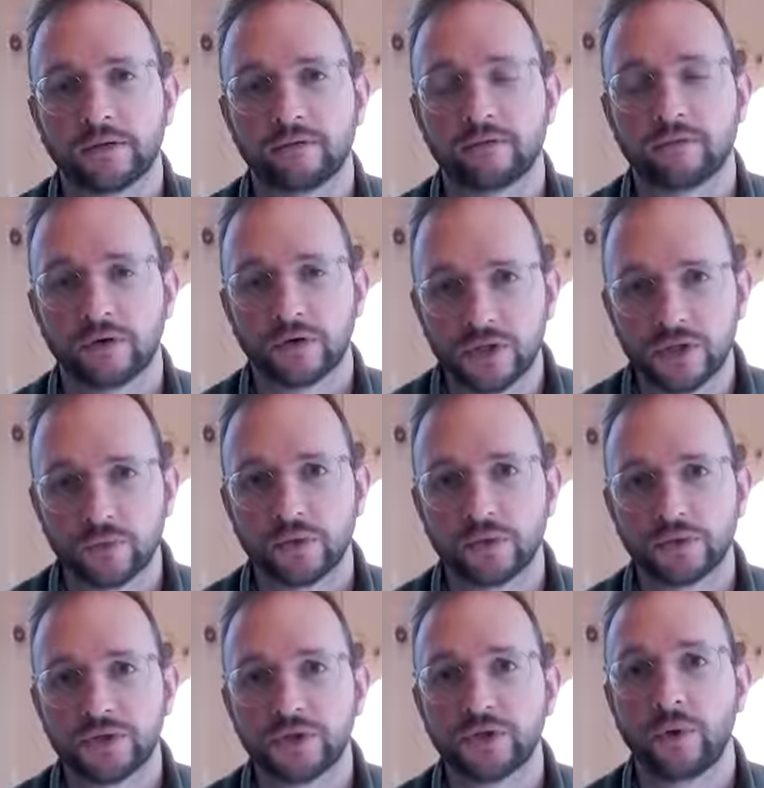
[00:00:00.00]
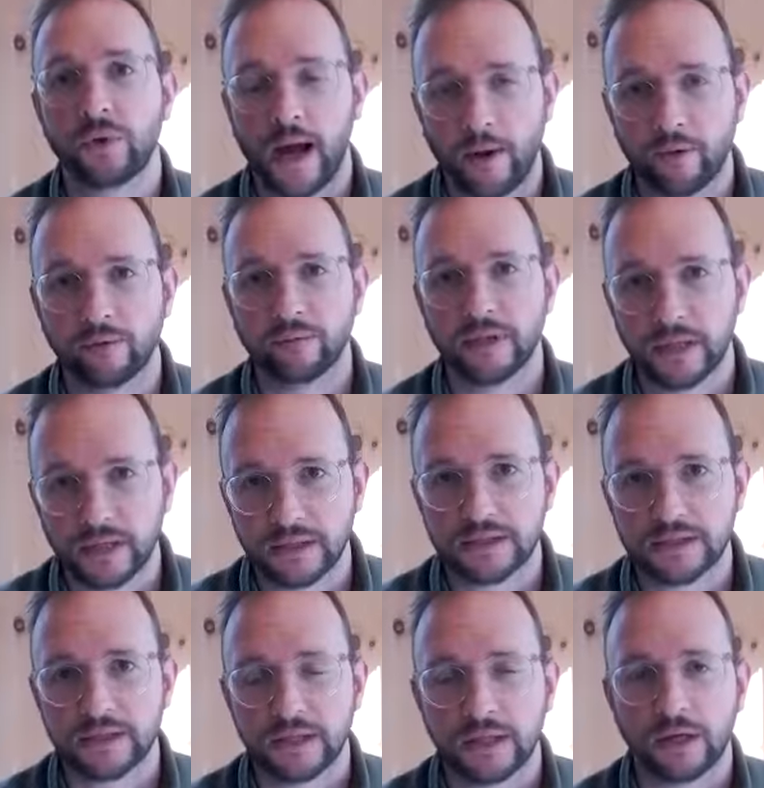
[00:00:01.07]
virtual 2-hour
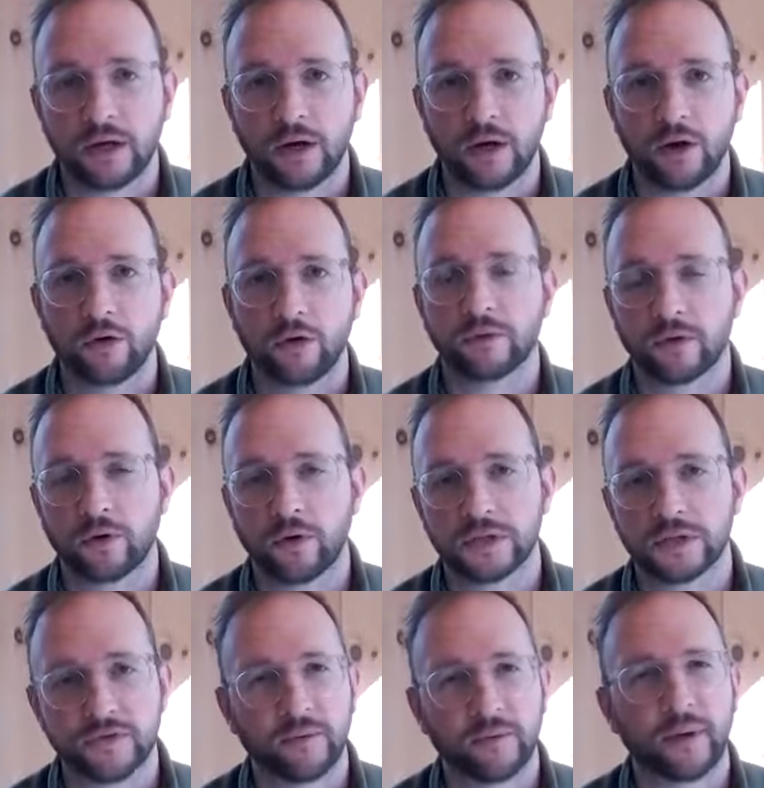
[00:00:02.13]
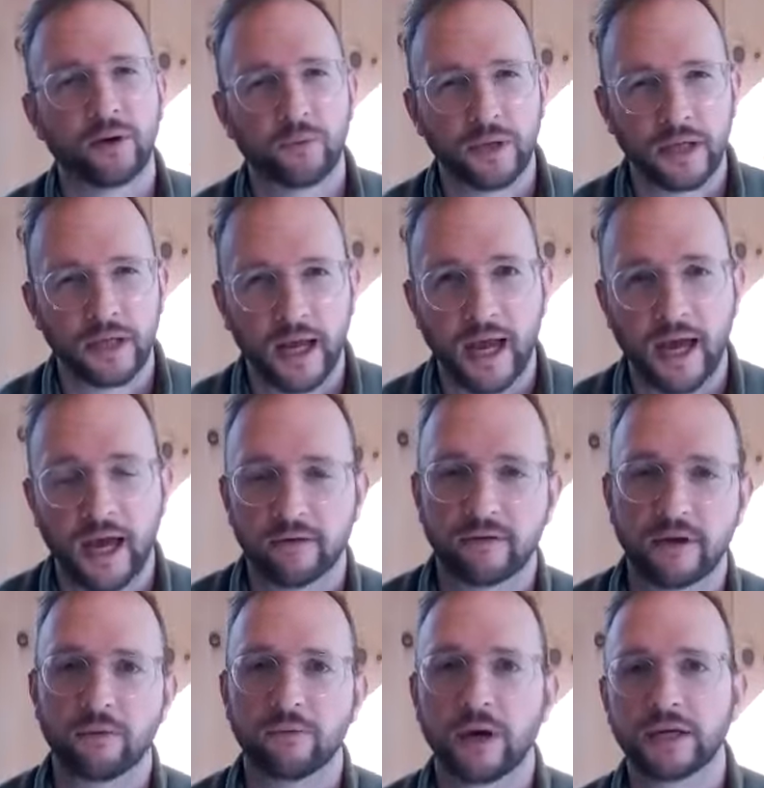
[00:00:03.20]
meetings over the course of about a week and a half.
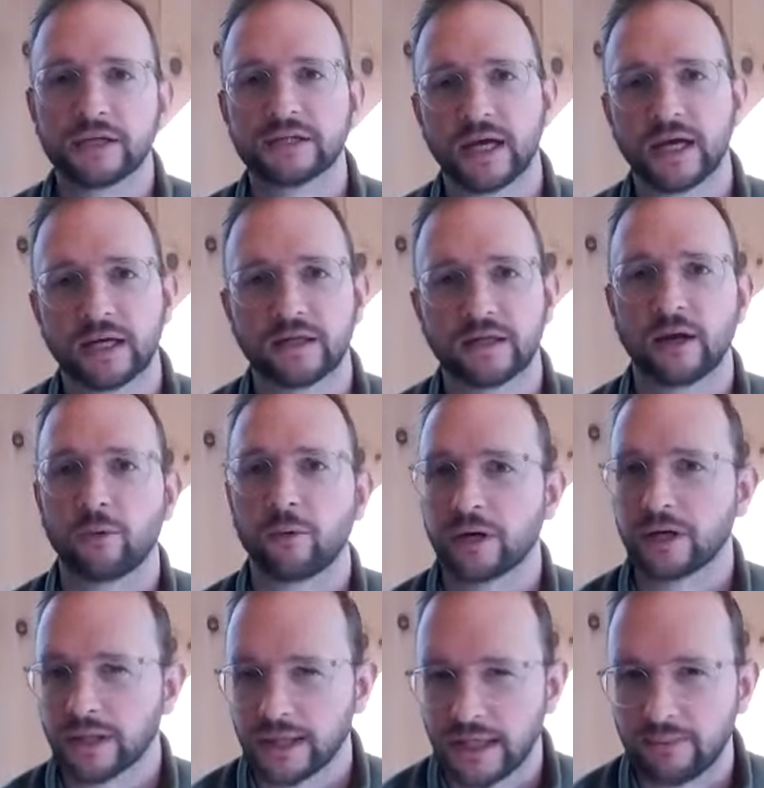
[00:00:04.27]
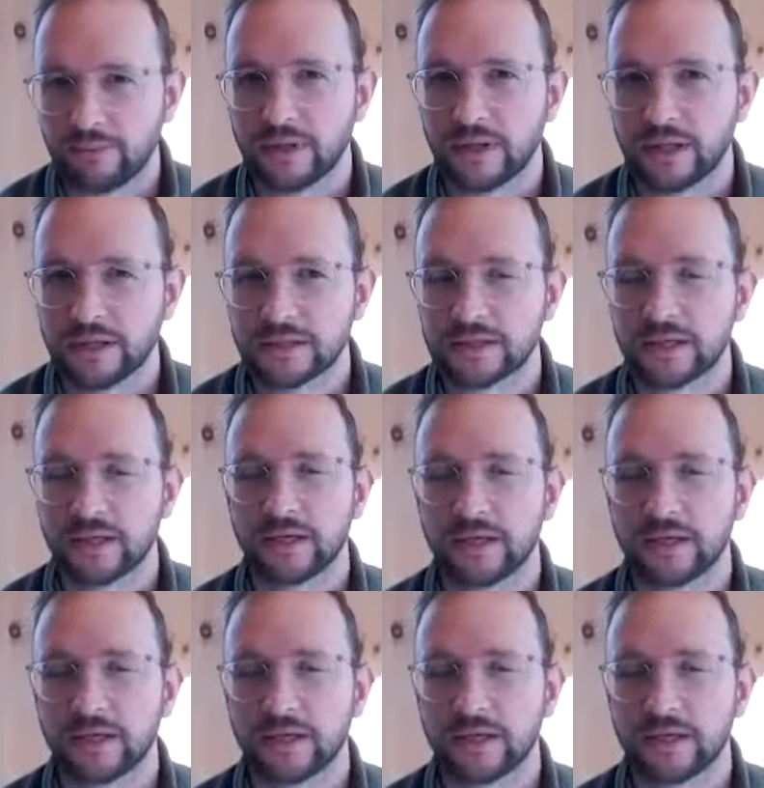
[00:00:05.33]
I decided that I wanted to keep these